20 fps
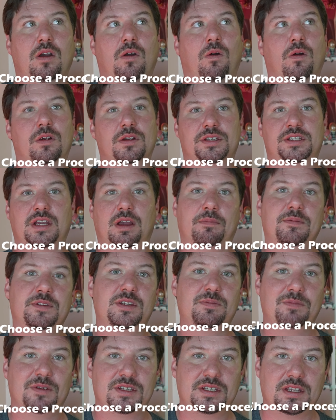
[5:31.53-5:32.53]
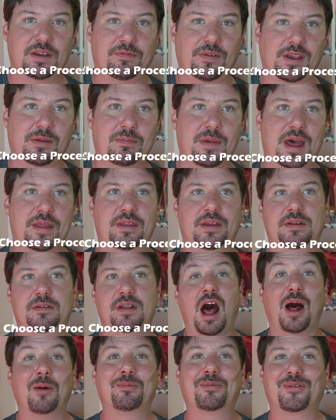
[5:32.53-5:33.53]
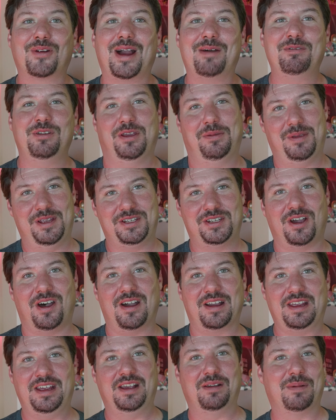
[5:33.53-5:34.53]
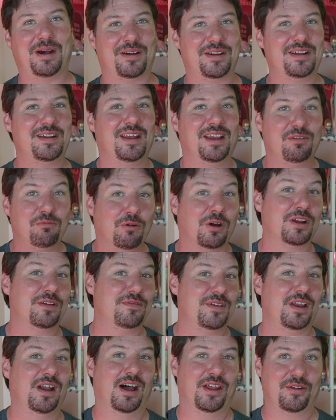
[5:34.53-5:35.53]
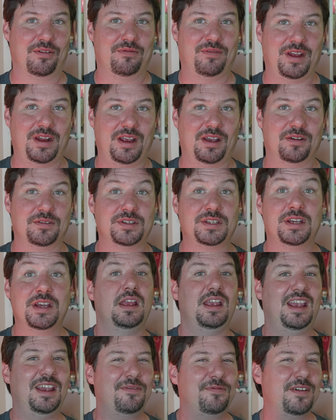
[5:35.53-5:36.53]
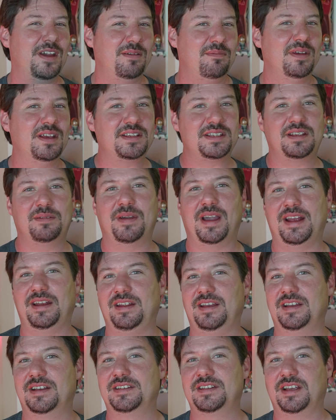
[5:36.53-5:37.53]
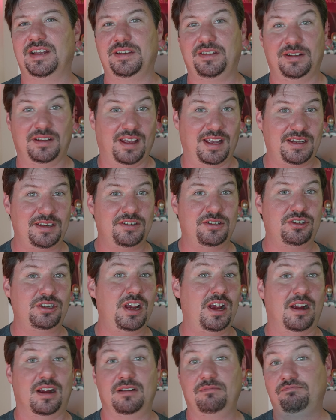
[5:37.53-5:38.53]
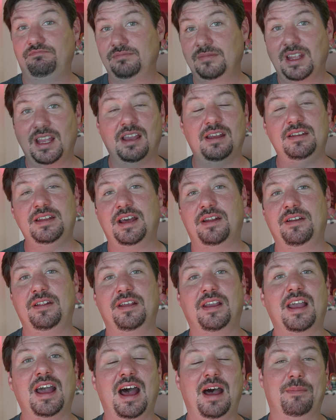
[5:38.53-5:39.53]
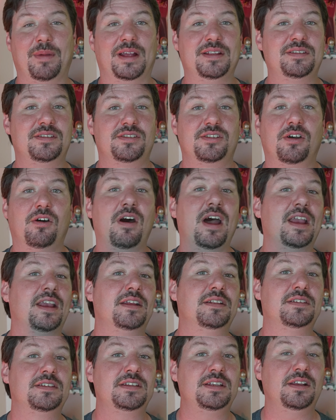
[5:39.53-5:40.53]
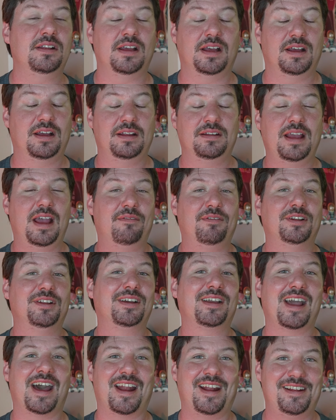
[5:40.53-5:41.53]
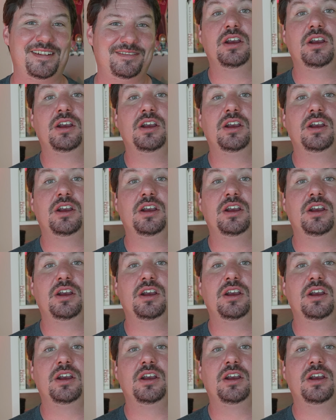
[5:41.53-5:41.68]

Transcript: or some specific method. I'll probably be talking about it in one of the other videos. If I miss some ideas and you'd like to share, uh, down in the comments so I can steal uh, have a look at it.